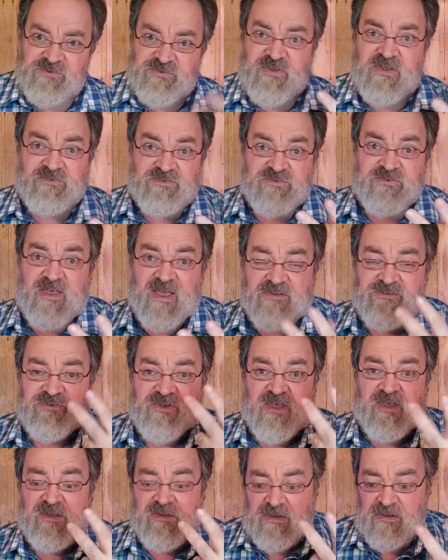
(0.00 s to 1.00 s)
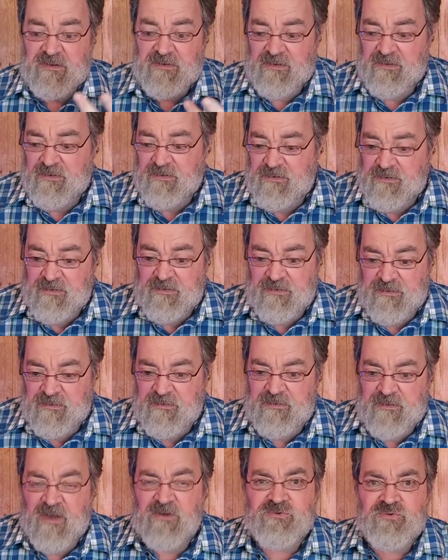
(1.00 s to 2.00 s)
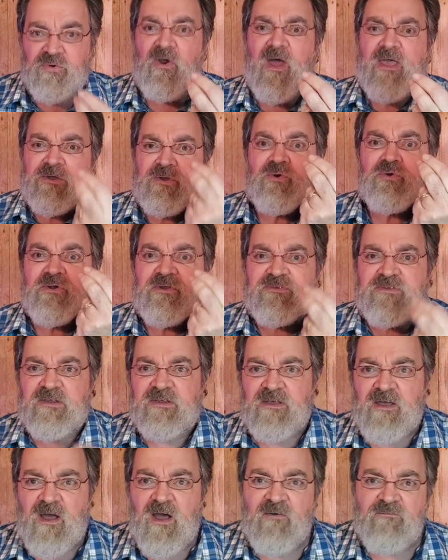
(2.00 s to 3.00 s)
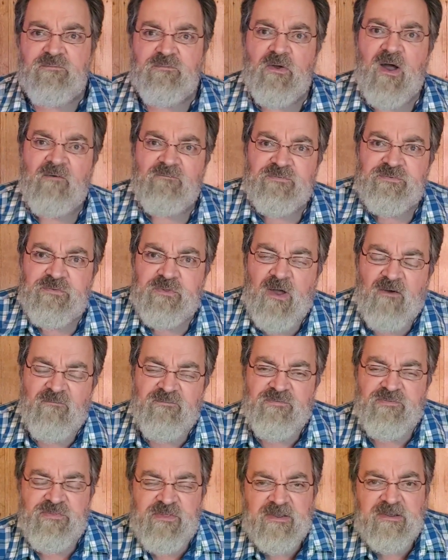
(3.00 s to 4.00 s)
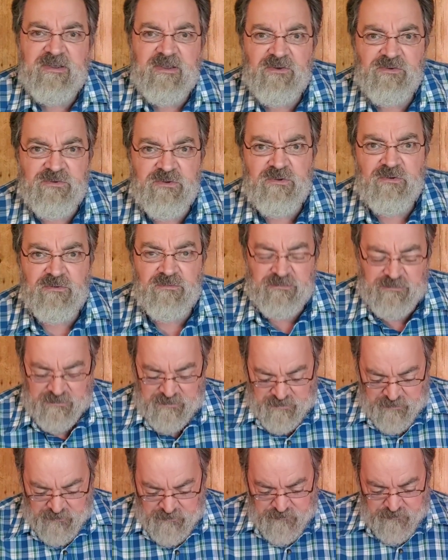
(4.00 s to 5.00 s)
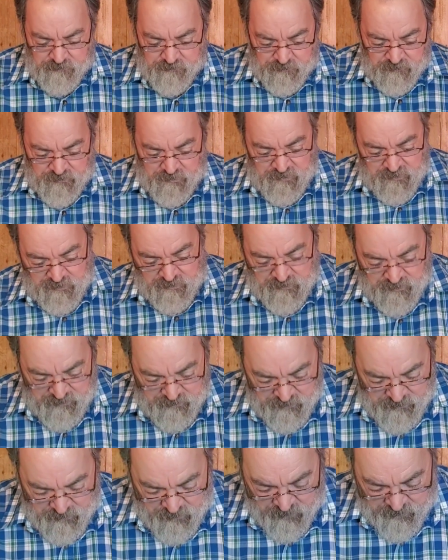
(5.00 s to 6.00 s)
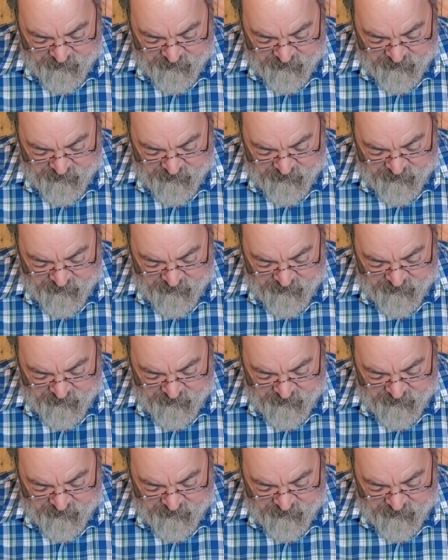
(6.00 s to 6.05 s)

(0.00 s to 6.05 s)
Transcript: a sense, that's a triunity of thinking too, you know? All